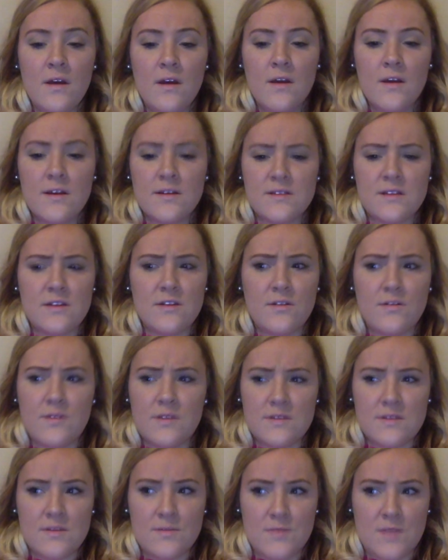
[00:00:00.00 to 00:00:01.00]
Because I know that
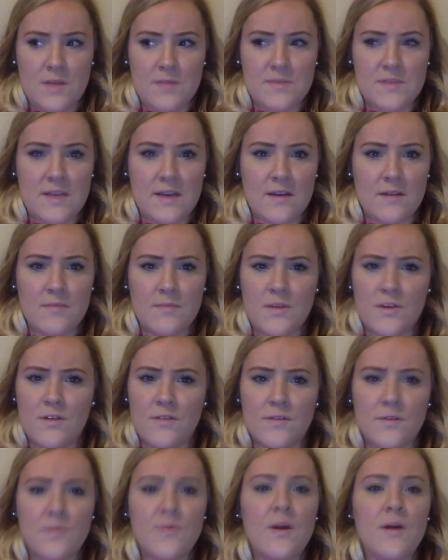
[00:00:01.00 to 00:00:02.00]
sometimes that can be
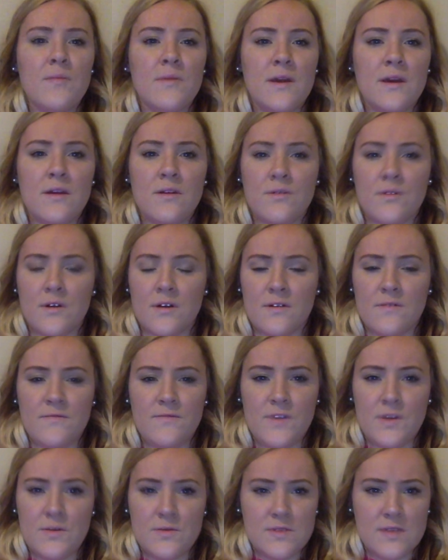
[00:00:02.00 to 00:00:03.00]
overwhelming or
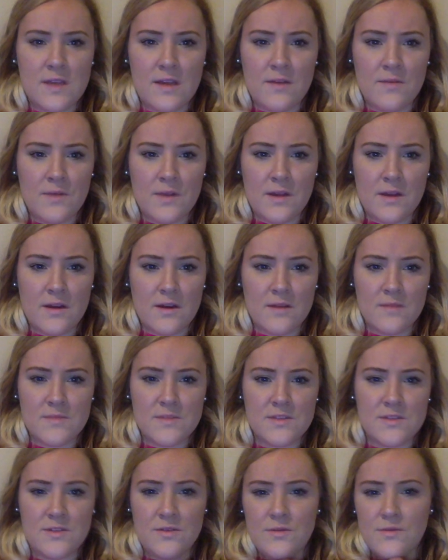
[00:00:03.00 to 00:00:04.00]
confusing when it comes
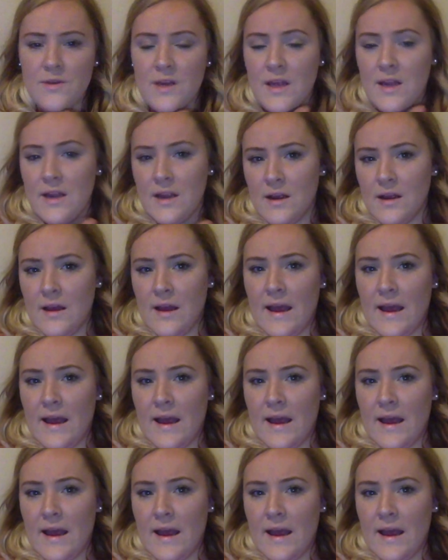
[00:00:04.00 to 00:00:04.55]
to getting